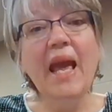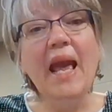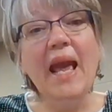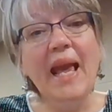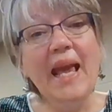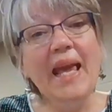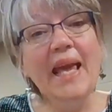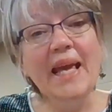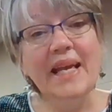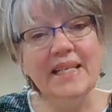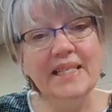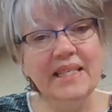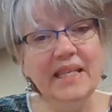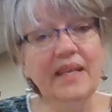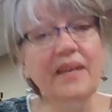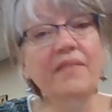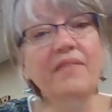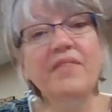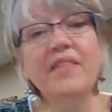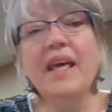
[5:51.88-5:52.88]
And
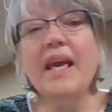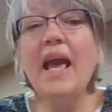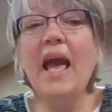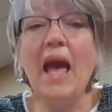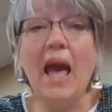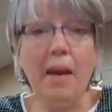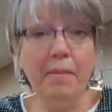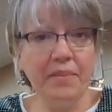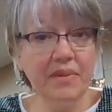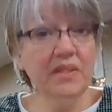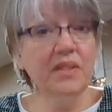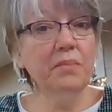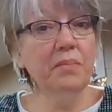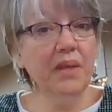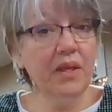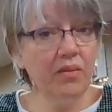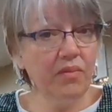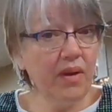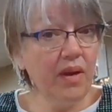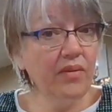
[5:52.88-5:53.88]
if they happened to
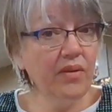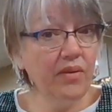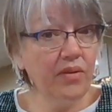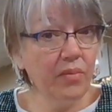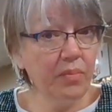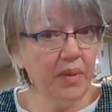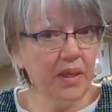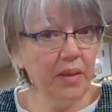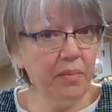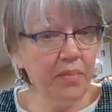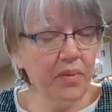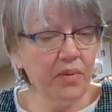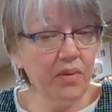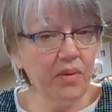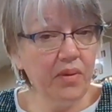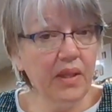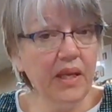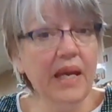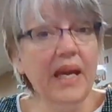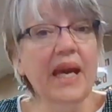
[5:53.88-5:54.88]
be around other
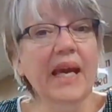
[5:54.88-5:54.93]
people,